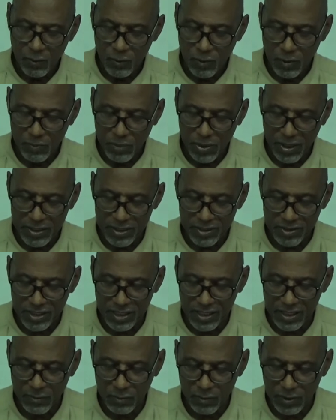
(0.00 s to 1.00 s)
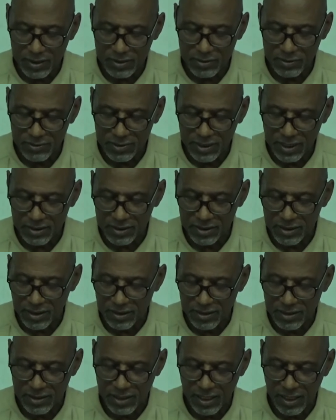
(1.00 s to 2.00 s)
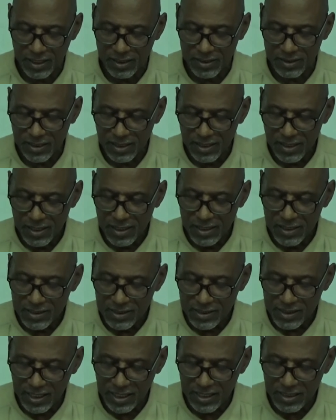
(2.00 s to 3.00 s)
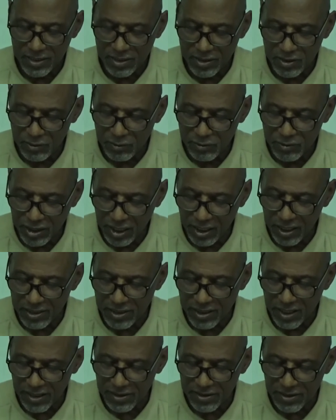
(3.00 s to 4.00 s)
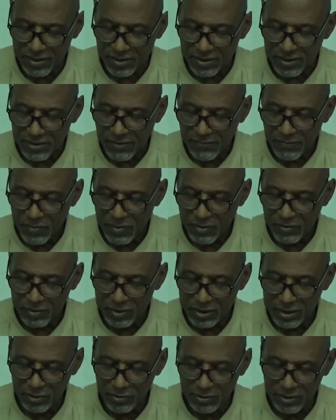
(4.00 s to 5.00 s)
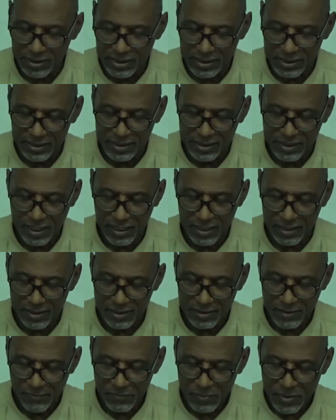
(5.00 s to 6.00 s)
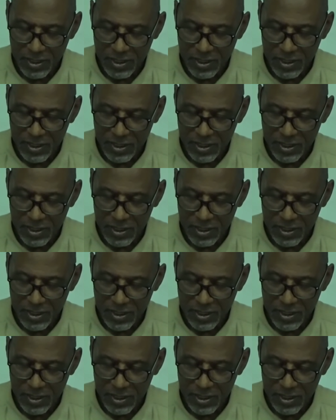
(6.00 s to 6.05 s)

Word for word: will punish anyone who does such things. Since you judge others for doing these things,